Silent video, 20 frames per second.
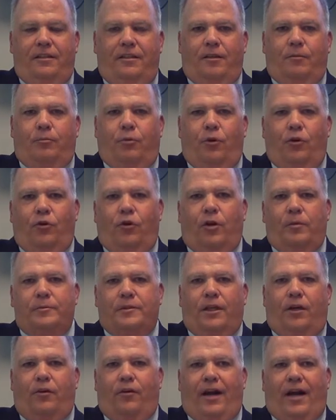the programs
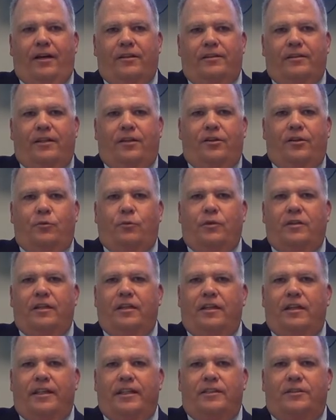that are out there and what the
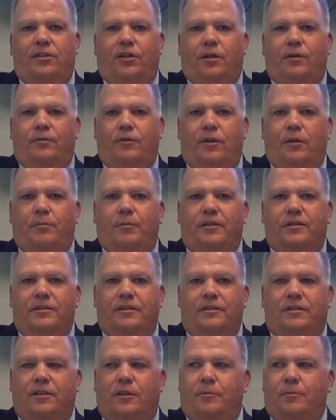needs are for the
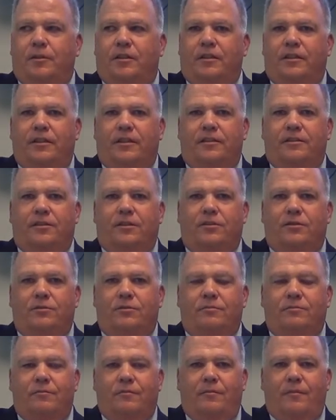business community. So
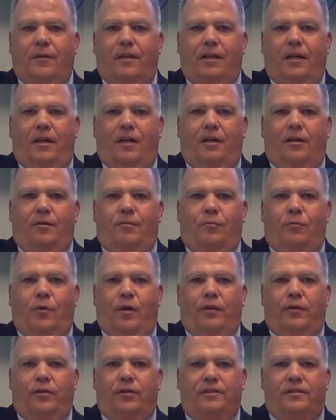
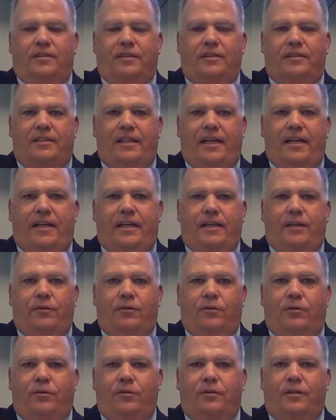whether it's the state
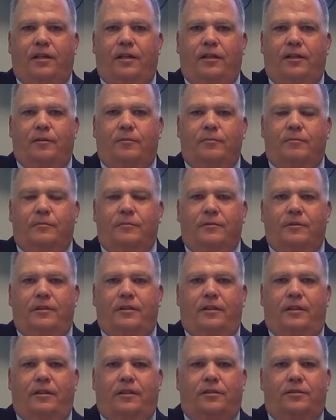or
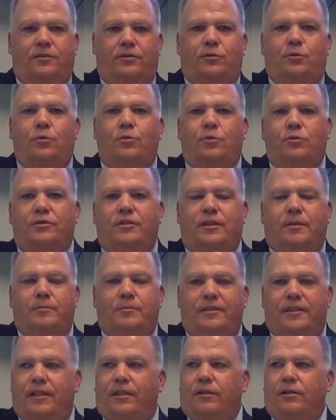the schools
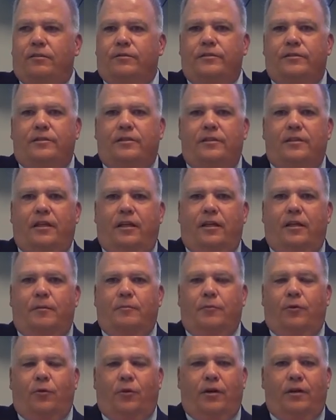themselves,
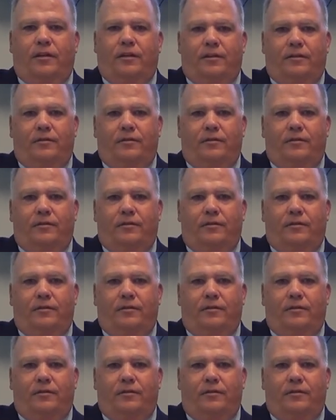or